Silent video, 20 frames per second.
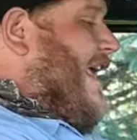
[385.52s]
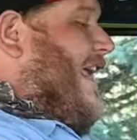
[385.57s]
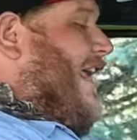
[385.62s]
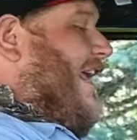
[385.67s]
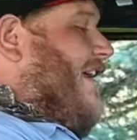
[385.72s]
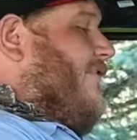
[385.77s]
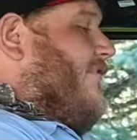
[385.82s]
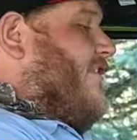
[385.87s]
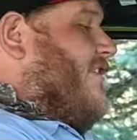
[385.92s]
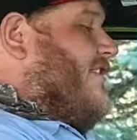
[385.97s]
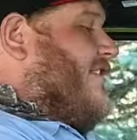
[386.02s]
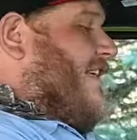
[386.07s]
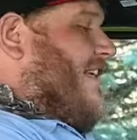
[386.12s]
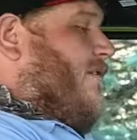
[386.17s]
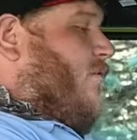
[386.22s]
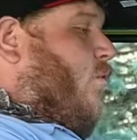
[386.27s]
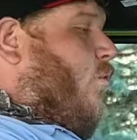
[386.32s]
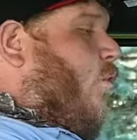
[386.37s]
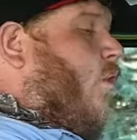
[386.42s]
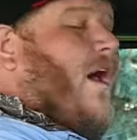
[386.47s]
If the
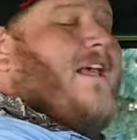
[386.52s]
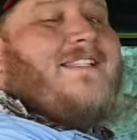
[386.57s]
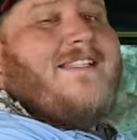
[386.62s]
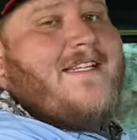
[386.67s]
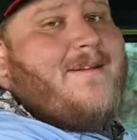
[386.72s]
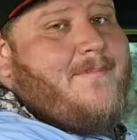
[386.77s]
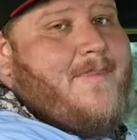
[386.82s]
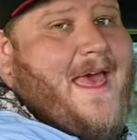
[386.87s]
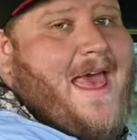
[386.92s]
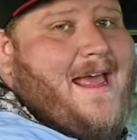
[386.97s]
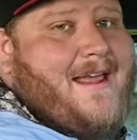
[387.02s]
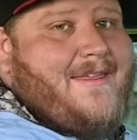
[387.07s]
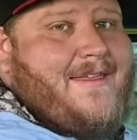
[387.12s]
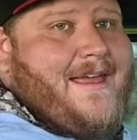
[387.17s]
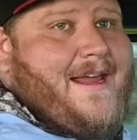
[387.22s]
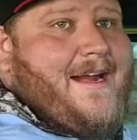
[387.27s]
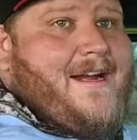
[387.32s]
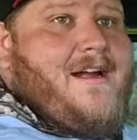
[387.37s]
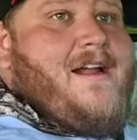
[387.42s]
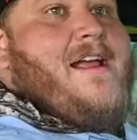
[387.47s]
seat wasn't back
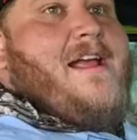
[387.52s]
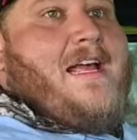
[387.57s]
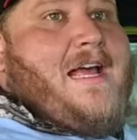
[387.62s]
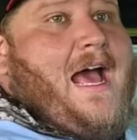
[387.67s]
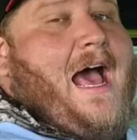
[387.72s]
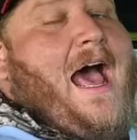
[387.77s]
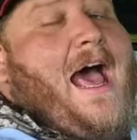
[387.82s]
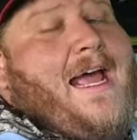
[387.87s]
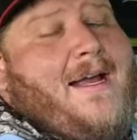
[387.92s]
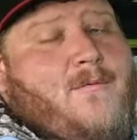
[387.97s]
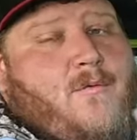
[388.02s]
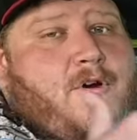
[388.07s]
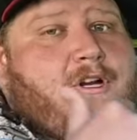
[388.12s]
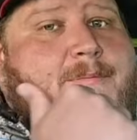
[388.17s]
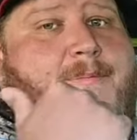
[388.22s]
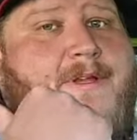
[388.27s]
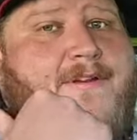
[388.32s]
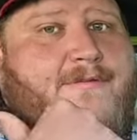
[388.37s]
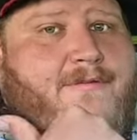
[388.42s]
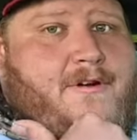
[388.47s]
there, I
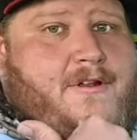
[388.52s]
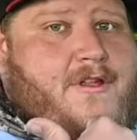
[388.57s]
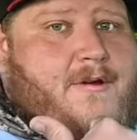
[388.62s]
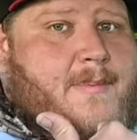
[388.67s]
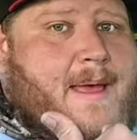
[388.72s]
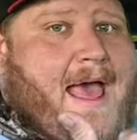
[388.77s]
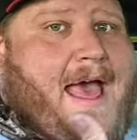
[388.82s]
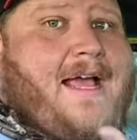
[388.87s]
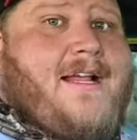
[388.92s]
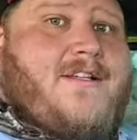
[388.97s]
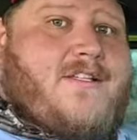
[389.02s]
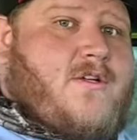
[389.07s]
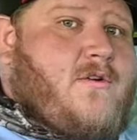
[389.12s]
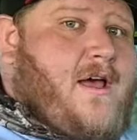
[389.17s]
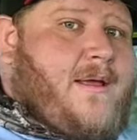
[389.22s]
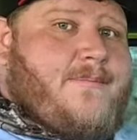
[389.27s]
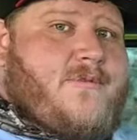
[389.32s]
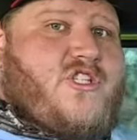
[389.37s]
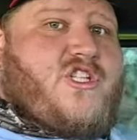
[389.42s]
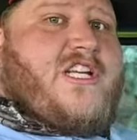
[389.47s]
would be further back,
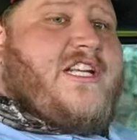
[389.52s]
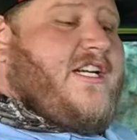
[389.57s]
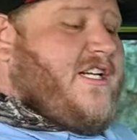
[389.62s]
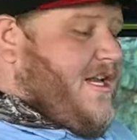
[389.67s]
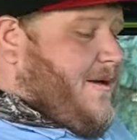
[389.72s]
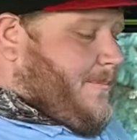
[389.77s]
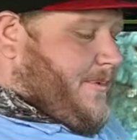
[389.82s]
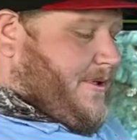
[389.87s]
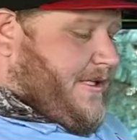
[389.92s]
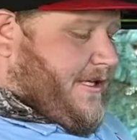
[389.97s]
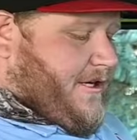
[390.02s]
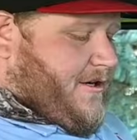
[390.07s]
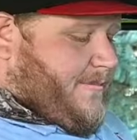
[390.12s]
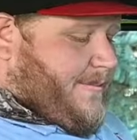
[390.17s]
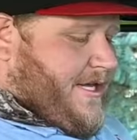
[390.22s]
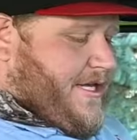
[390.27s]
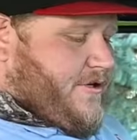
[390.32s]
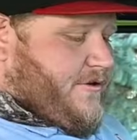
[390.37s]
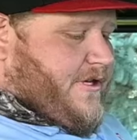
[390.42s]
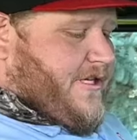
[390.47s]
so I'm cheated up a little
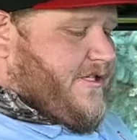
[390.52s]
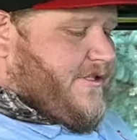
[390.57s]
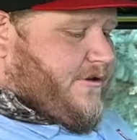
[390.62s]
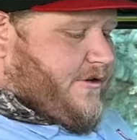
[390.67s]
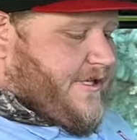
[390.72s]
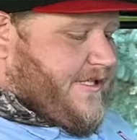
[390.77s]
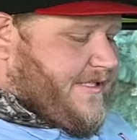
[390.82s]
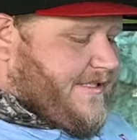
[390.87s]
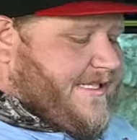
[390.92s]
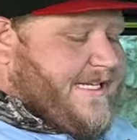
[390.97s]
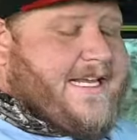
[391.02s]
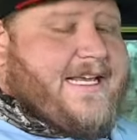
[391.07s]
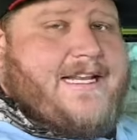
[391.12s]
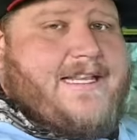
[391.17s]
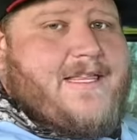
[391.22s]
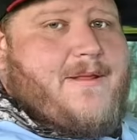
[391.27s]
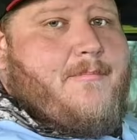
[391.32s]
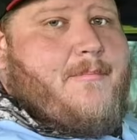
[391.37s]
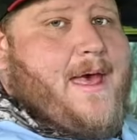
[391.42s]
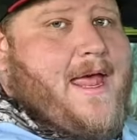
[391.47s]
bit. You can sort of see it
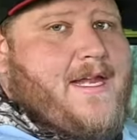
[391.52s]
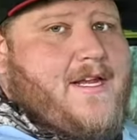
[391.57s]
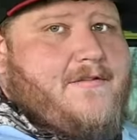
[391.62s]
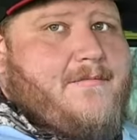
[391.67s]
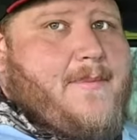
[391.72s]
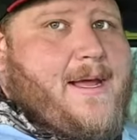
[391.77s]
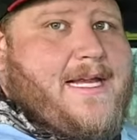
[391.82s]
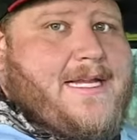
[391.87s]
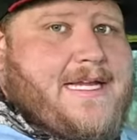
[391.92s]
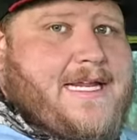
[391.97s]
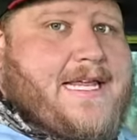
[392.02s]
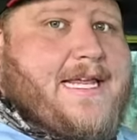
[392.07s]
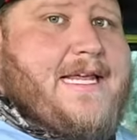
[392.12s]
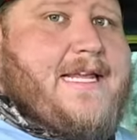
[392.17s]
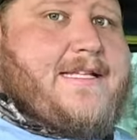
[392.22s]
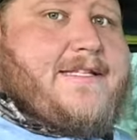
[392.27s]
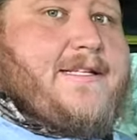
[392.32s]
in the bend of my knee.